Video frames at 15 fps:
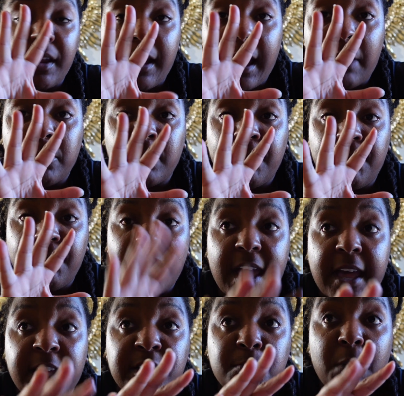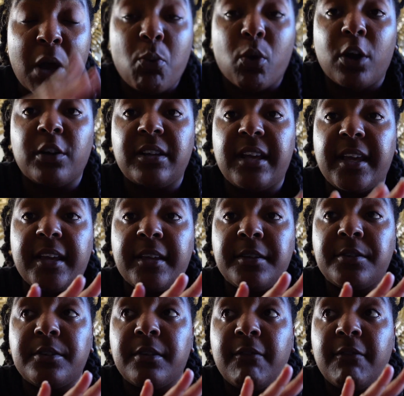I would fast my work days.